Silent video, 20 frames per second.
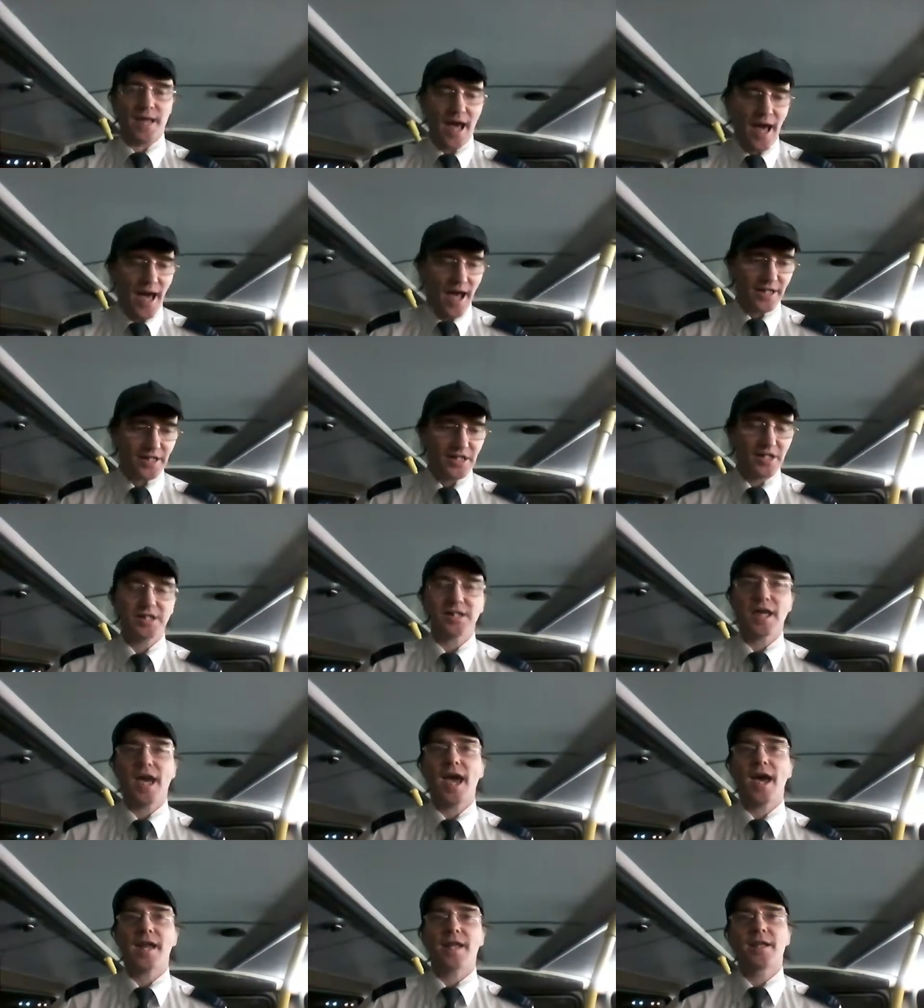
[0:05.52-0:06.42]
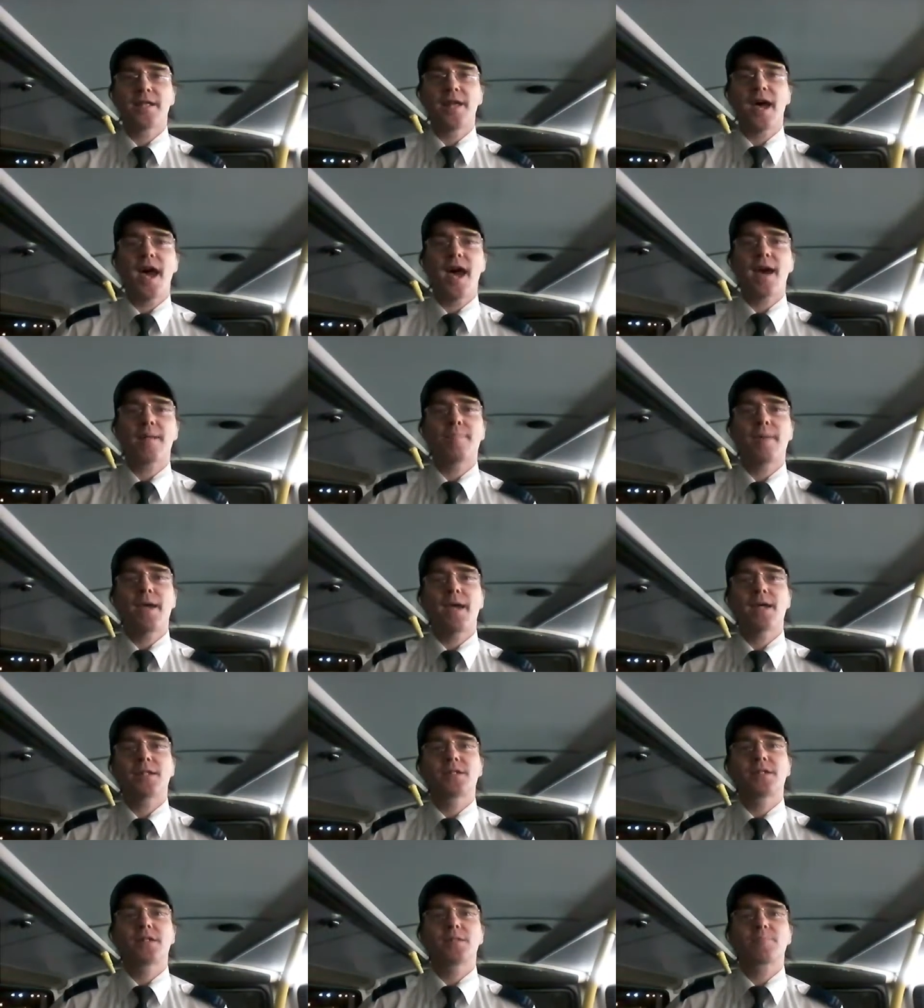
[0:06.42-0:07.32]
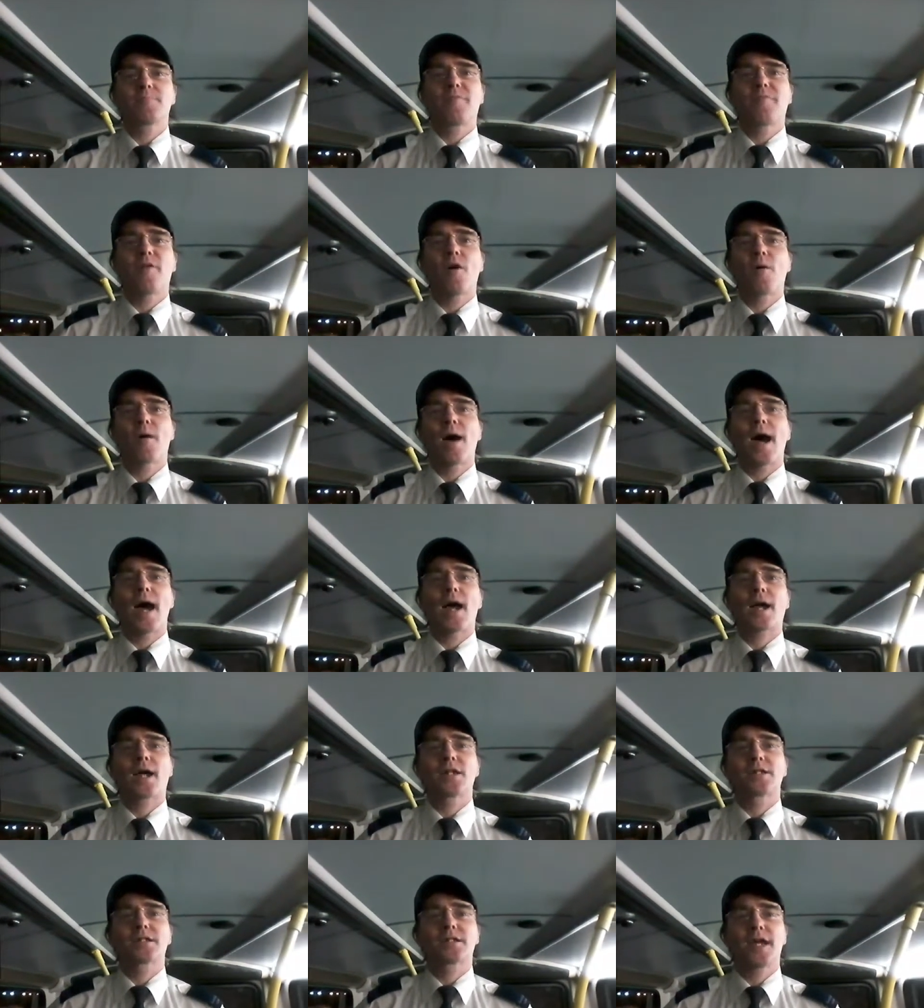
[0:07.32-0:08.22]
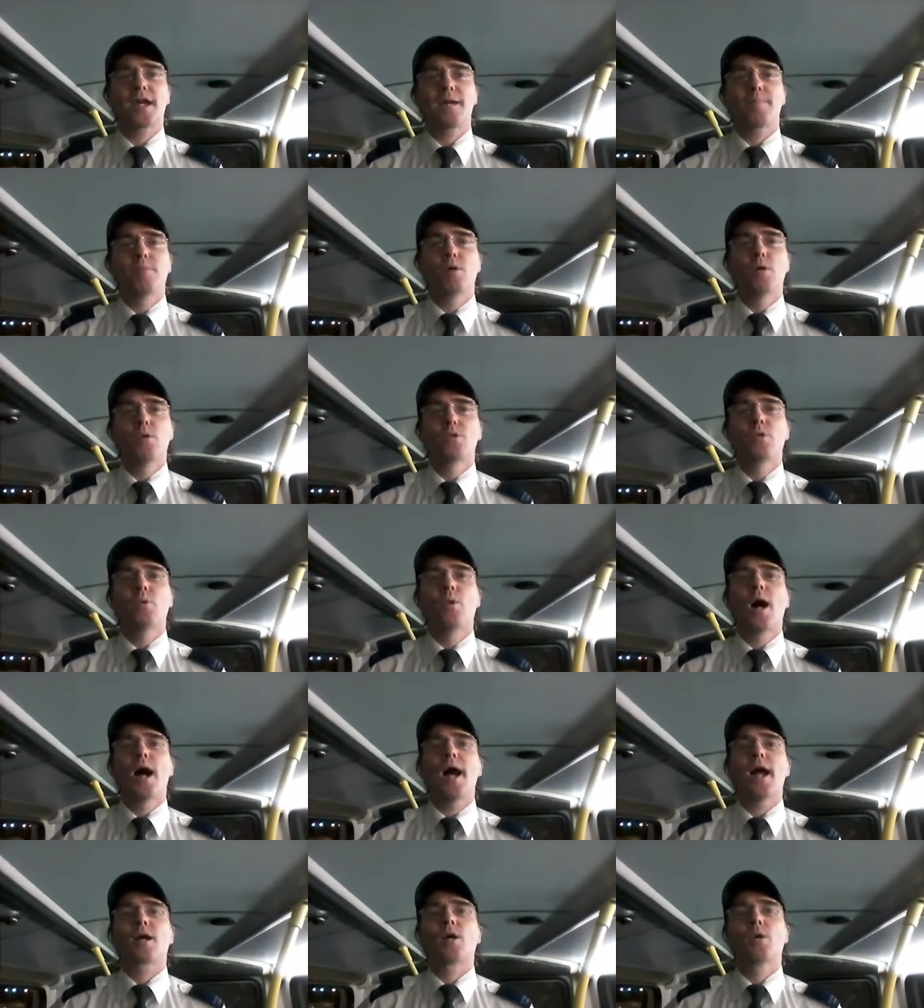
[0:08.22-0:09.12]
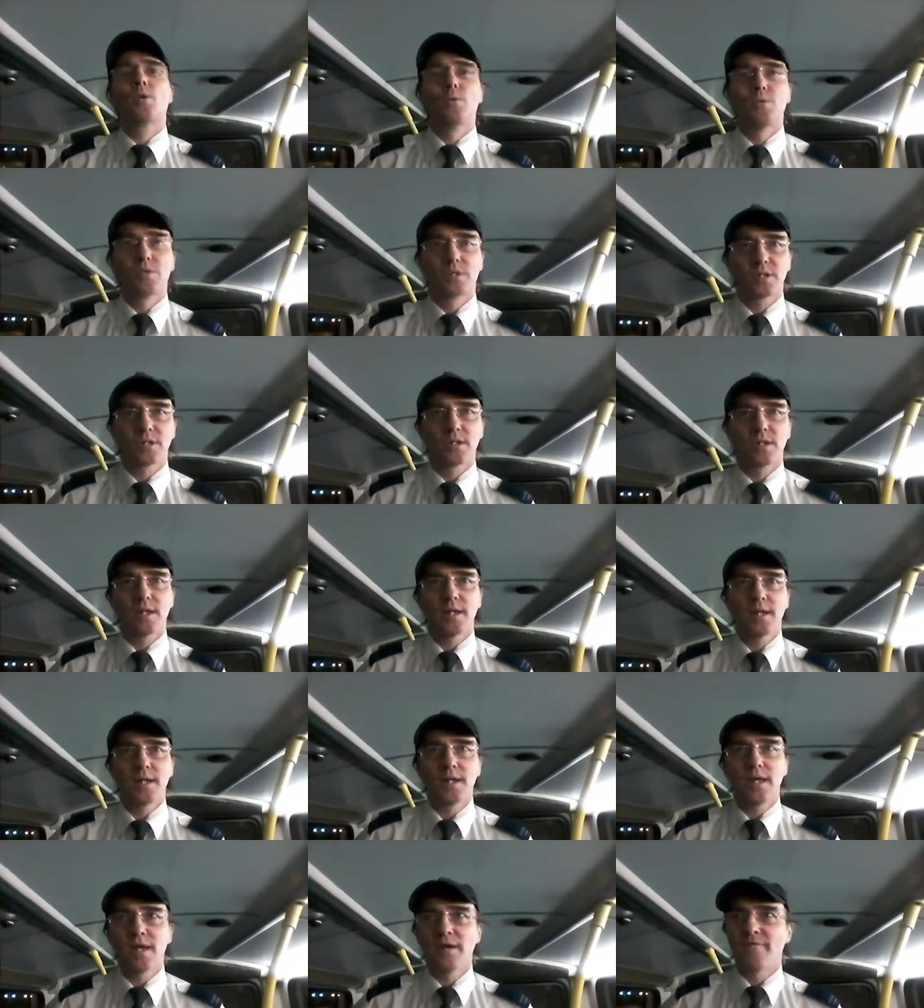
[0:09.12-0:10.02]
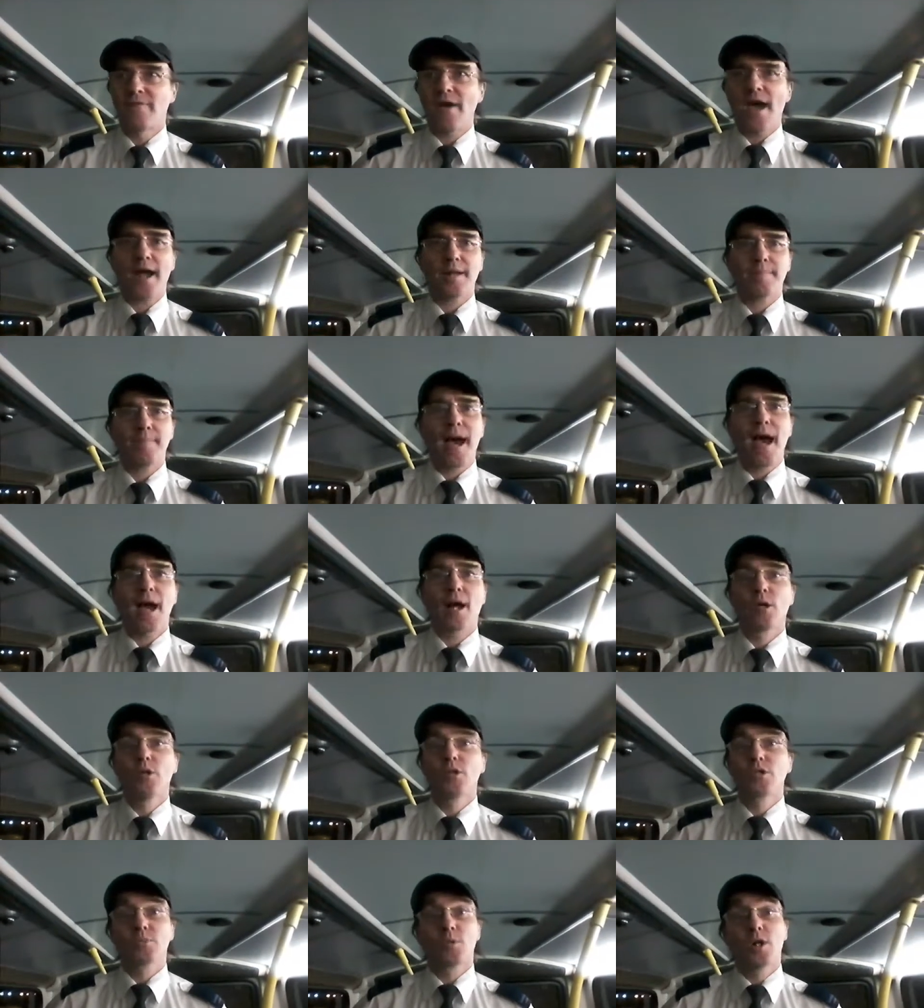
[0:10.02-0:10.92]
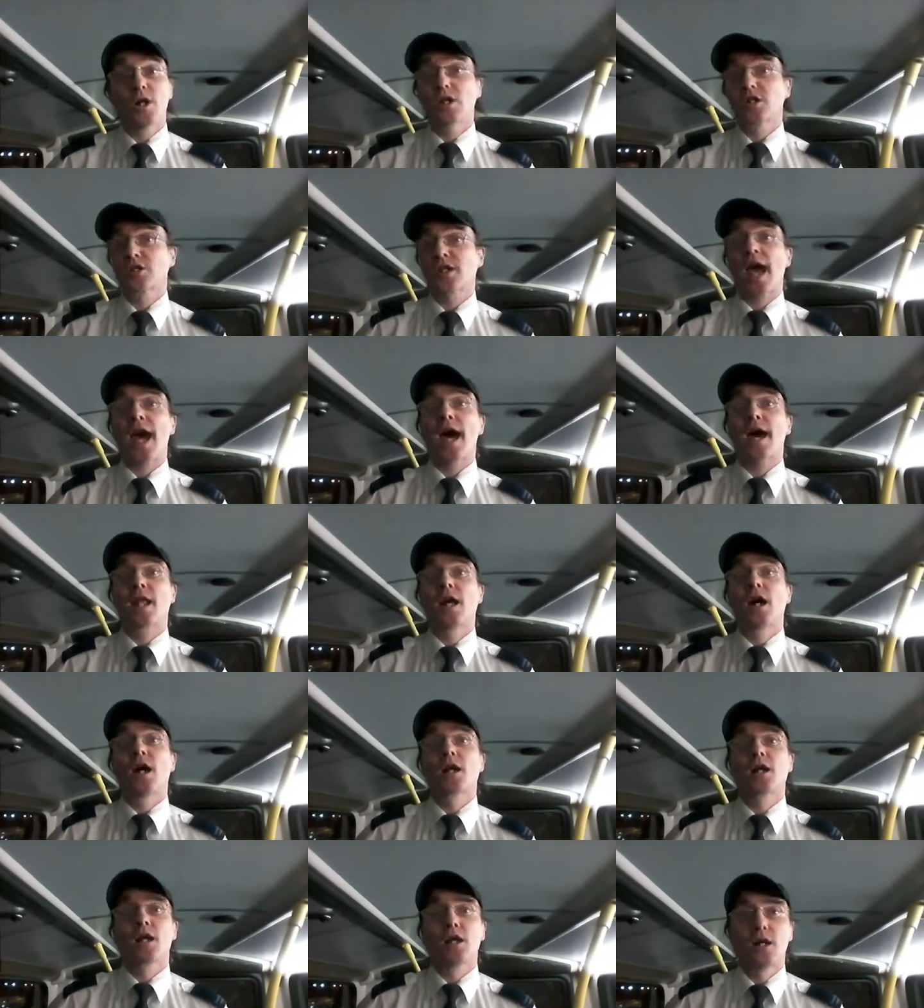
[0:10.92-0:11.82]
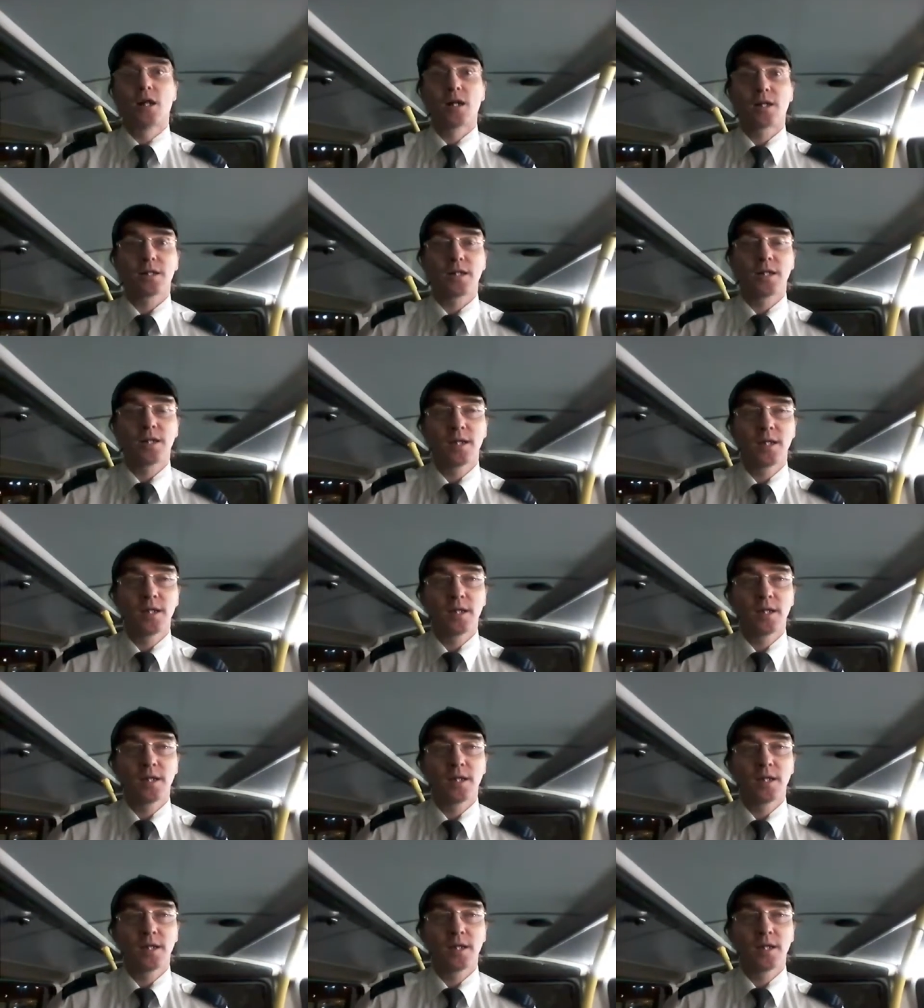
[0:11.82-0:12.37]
I just had a nightmare just before I could say boo to a goose. In fact, my goose was kind of cooked.